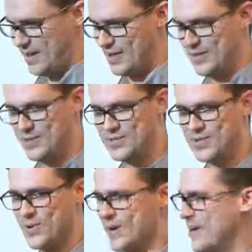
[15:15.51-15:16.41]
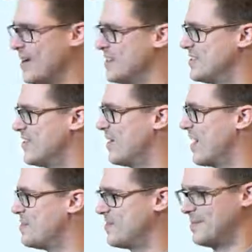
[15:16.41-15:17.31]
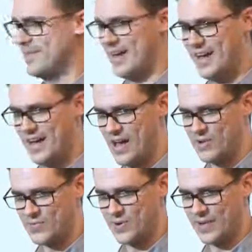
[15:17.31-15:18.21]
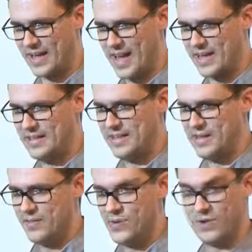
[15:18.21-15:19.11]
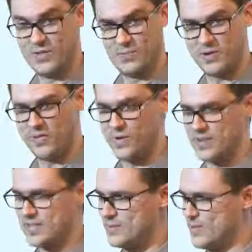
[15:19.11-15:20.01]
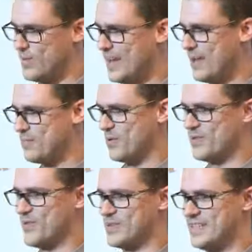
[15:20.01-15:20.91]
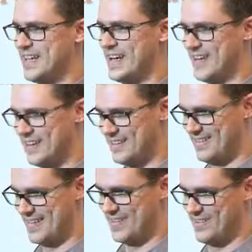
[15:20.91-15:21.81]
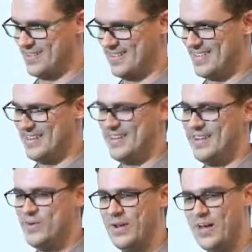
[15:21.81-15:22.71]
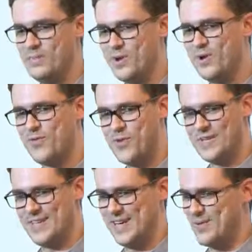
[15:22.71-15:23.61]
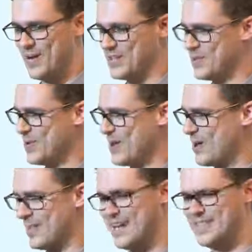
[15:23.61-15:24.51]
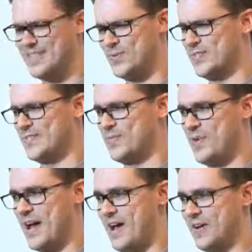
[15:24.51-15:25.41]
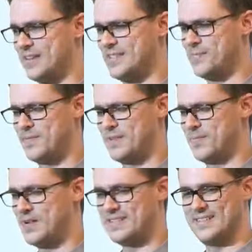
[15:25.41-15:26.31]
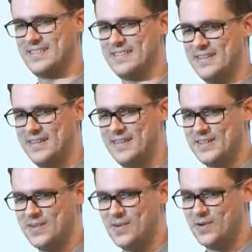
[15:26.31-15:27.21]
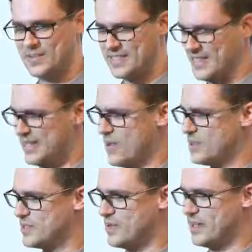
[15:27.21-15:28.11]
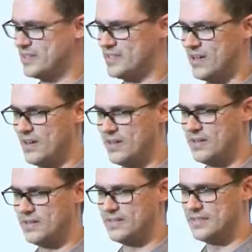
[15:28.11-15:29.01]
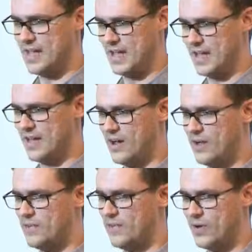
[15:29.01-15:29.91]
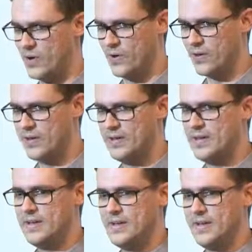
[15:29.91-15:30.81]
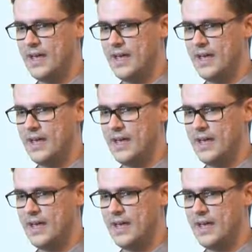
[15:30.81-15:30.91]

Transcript: a little story here at a startup I was working at who used Perforce. Well, we had Perforce Day. Thank you. We had Perforce Day once where our license was expired, except it wasn't. So my CEO spent all day on the phone.